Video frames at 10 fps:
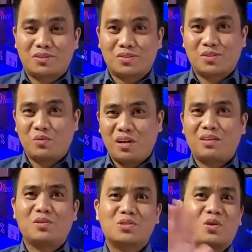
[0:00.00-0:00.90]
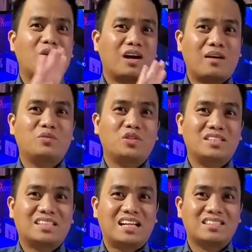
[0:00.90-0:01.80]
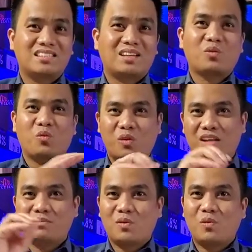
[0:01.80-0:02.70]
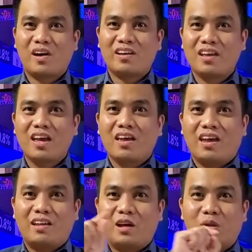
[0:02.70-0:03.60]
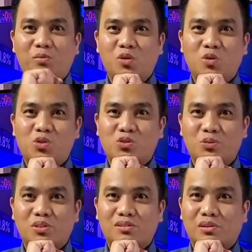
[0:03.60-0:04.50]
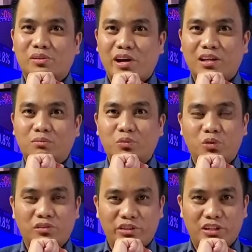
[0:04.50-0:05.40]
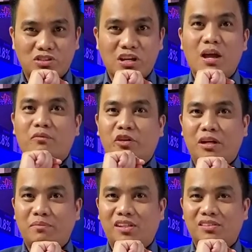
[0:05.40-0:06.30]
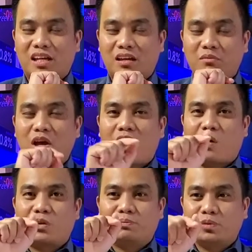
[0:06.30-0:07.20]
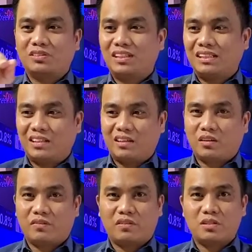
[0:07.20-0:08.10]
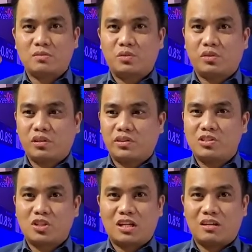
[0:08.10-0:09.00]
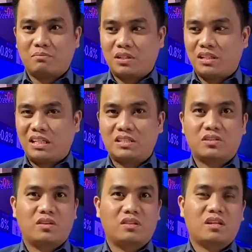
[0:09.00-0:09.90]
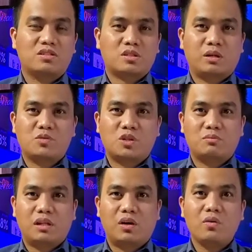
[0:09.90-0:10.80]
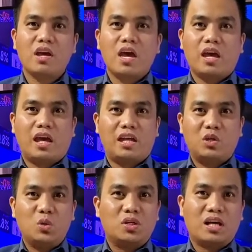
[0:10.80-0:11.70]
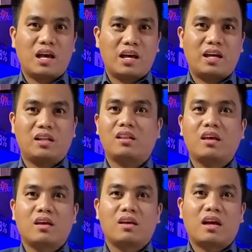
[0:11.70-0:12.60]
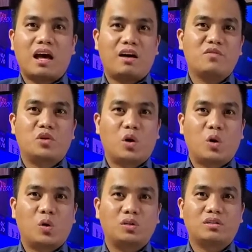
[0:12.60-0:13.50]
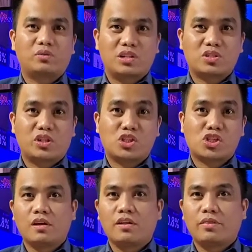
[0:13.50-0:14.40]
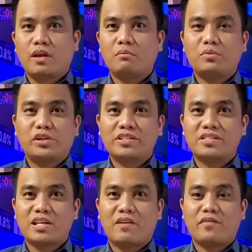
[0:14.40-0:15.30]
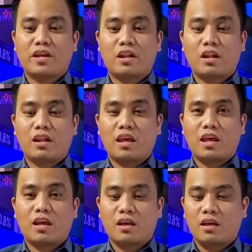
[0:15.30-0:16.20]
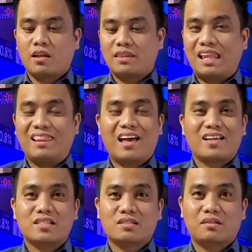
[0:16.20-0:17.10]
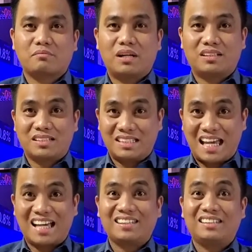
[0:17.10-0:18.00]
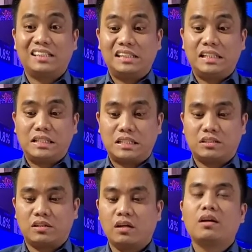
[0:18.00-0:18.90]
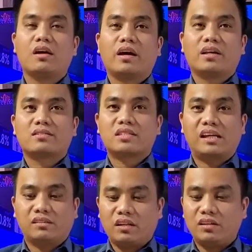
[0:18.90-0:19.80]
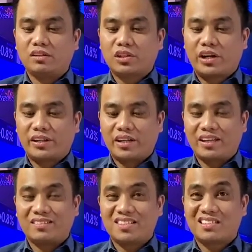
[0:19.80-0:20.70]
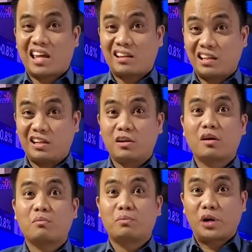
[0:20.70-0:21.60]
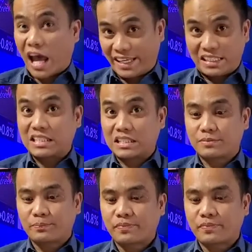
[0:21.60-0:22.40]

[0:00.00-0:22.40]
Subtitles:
So we can also have to discuss that one by one and helping you choose the right brokerage. For the meantime, I will put the link of these brokerage companies in the description below and you can have your own research. Number 7, the last but is not the least, setting target selling price.